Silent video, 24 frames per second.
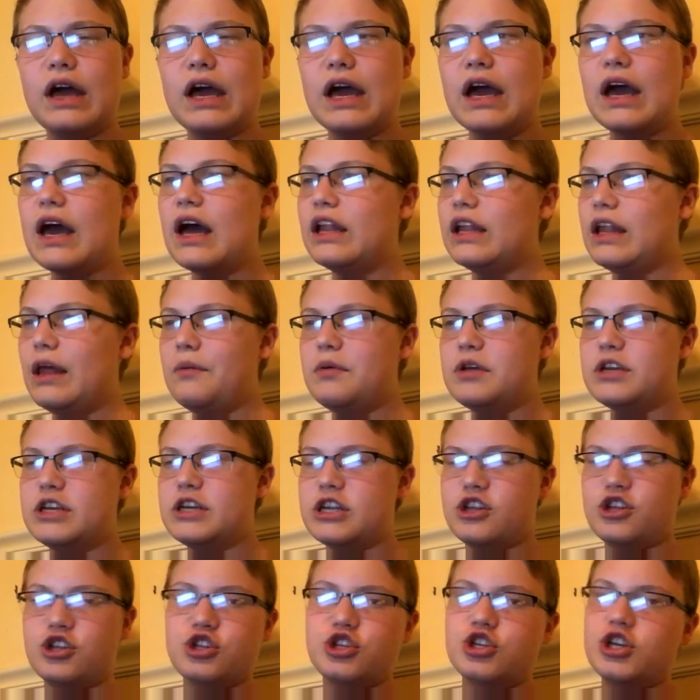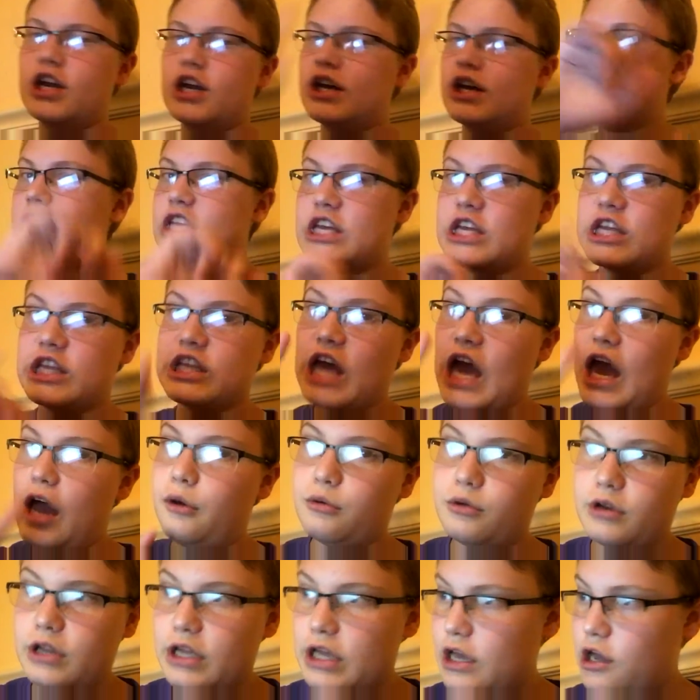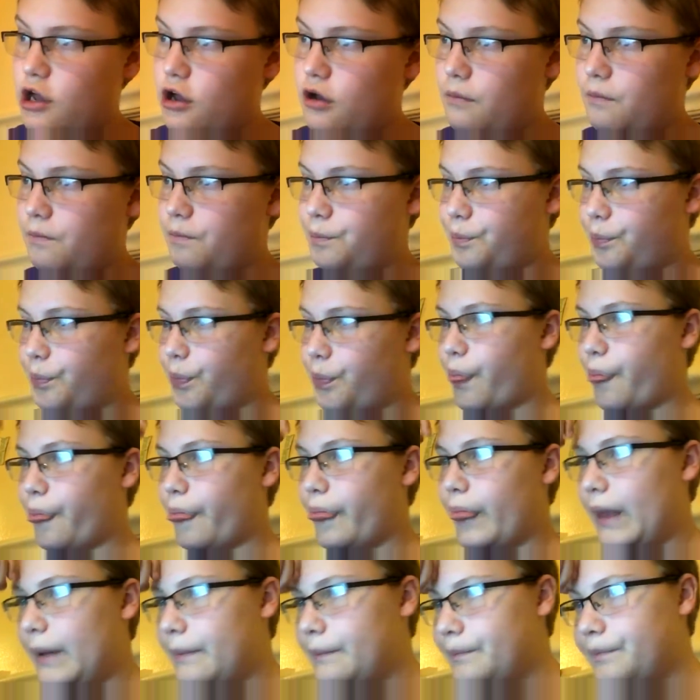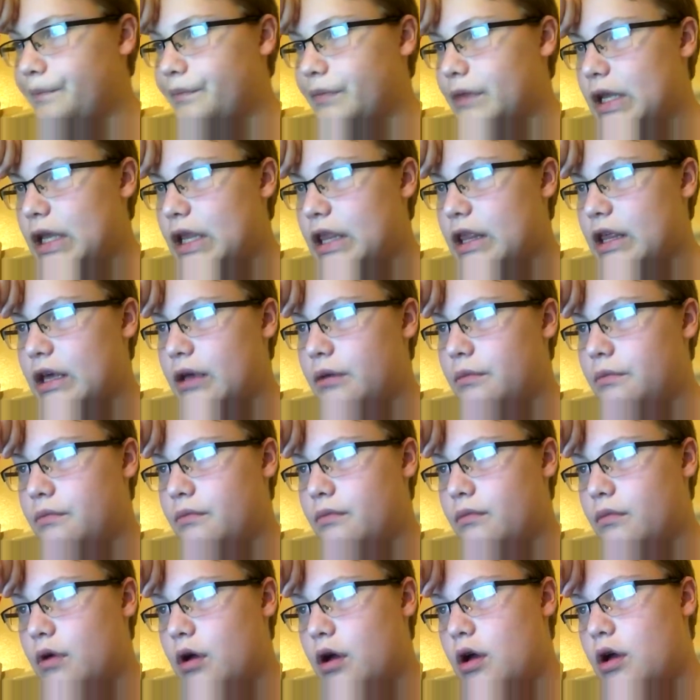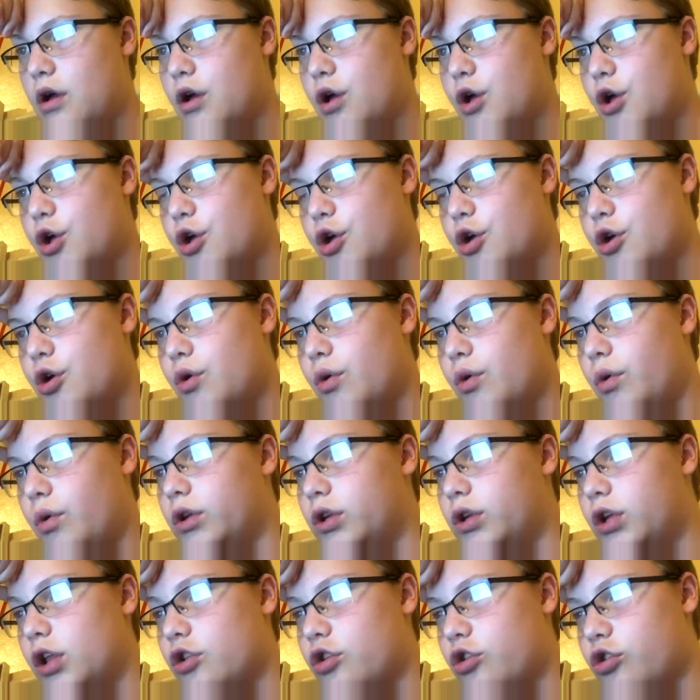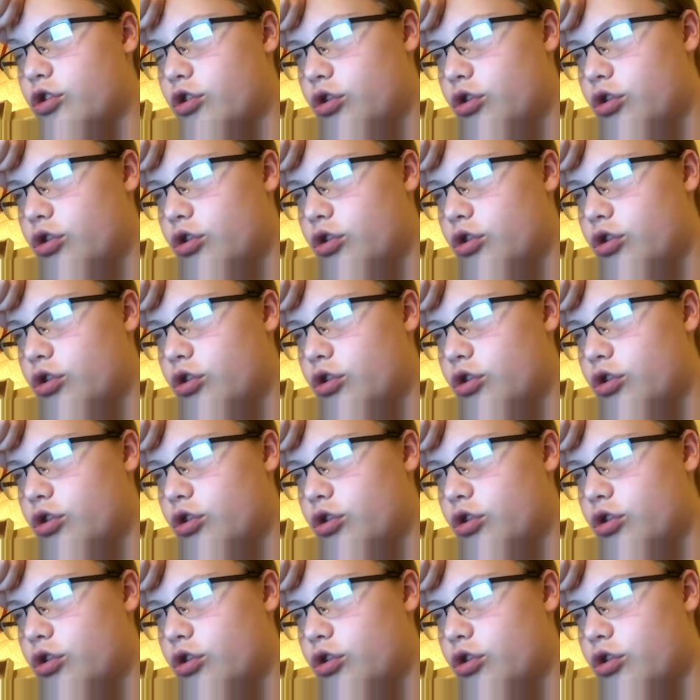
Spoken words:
Let me just check this out here. Let's see. Let's see.